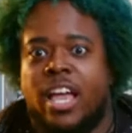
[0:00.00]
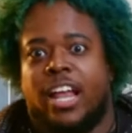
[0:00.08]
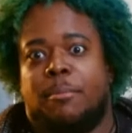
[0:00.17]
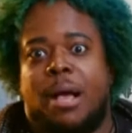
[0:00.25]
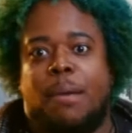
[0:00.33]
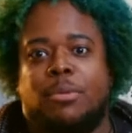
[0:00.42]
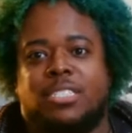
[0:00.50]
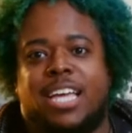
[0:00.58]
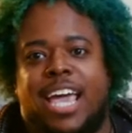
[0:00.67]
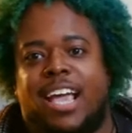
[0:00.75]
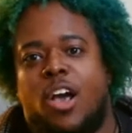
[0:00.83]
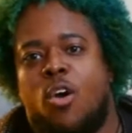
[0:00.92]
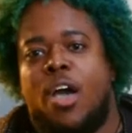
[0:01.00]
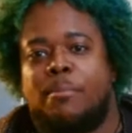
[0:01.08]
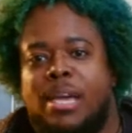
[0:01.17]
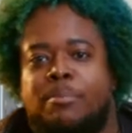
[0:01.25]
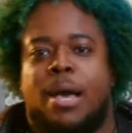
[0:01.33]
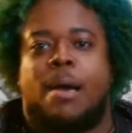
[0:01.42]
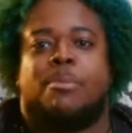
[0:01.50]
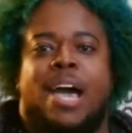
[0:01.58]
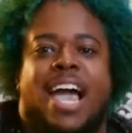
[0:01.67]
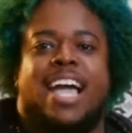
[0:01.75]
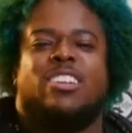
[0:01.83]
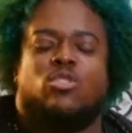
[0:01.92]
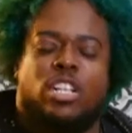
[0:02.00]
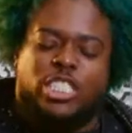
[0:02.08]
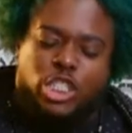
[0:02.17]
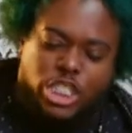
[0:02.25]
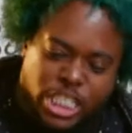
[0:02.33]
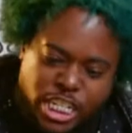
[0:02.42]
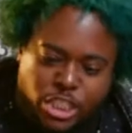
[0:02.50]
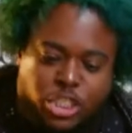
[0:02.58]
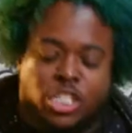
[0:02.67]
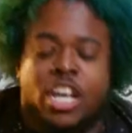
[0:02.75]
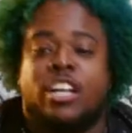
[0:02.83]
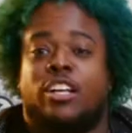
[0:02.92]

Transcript: And your mom was like, "Oh, I made pot pie," and you were like, "Yes!"